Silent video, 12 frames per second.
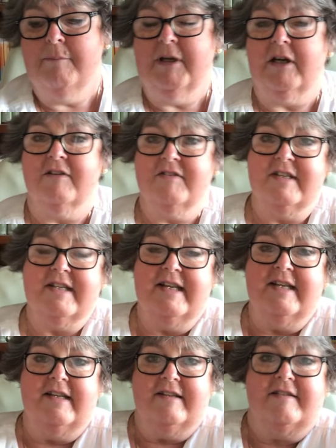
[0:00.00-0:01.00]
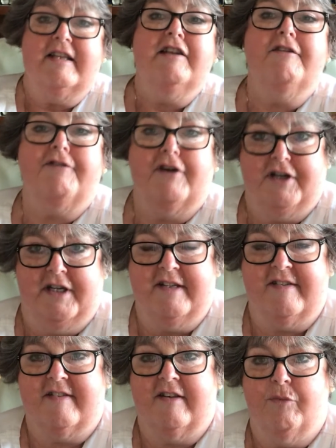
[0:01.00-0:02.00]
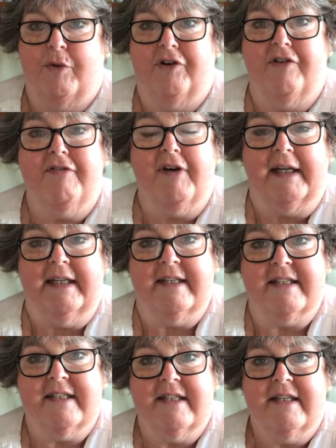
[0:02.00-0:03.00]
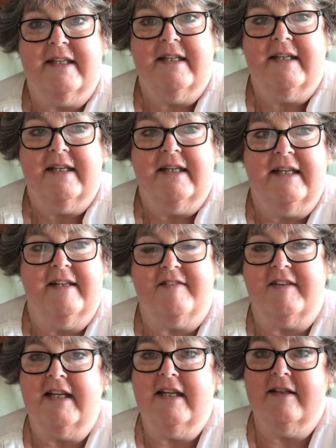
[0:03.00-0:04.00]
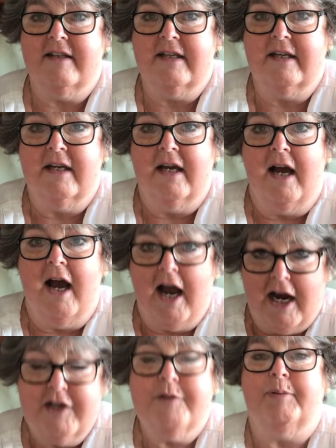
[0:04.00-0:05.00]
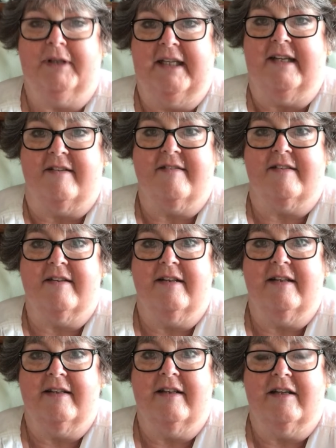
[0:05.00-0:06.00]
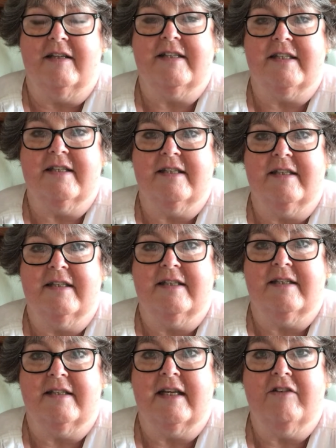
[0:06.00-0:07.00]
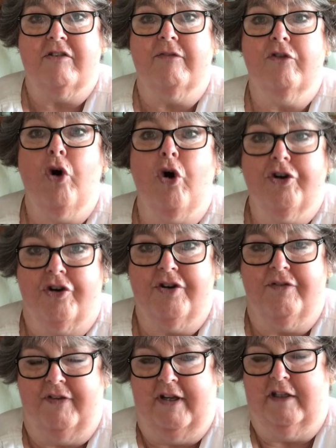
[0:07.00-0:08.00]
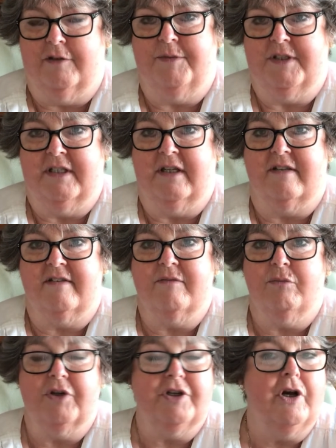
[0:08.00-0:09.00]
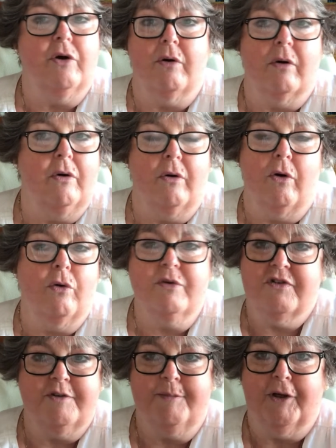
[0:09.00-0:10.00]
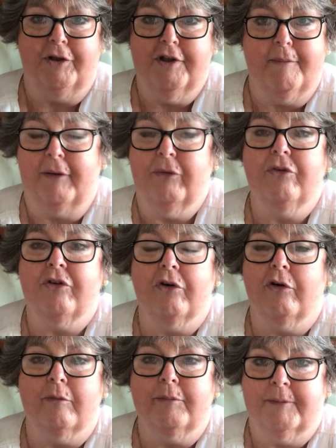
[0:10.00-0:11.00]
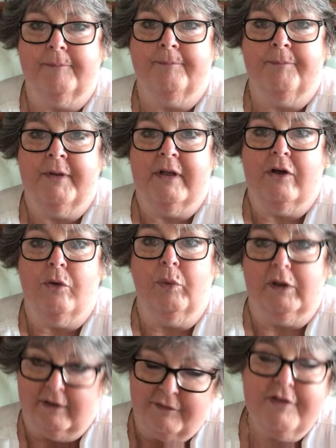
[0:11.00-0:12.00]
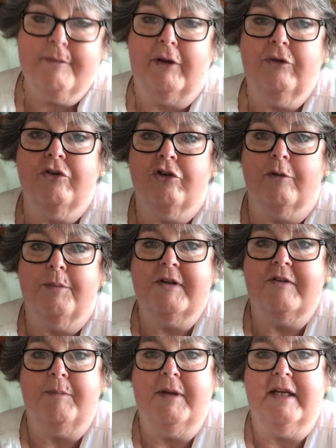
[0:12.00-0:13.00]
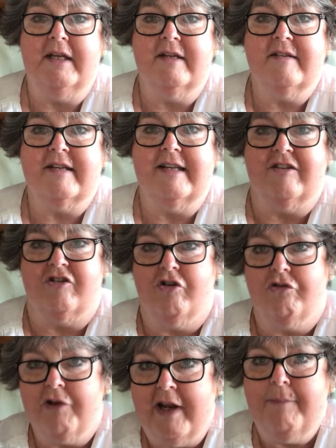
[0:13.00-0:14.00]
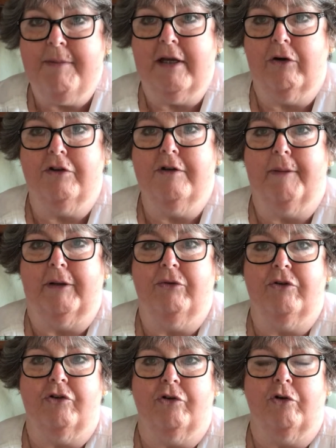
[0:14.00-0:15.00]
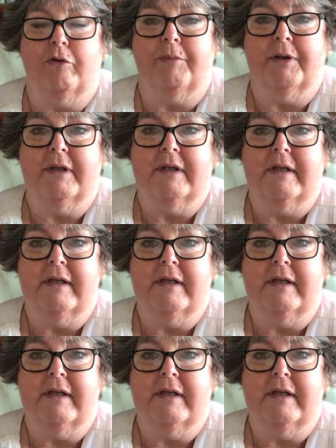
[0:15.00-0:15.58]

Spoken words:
because it's in the furnace that we're refined. It's in the hard place that the things of God are developed in us. We're not always to be on the mountaintop. We love the mountaintop experience. It's great being on the mountaintop,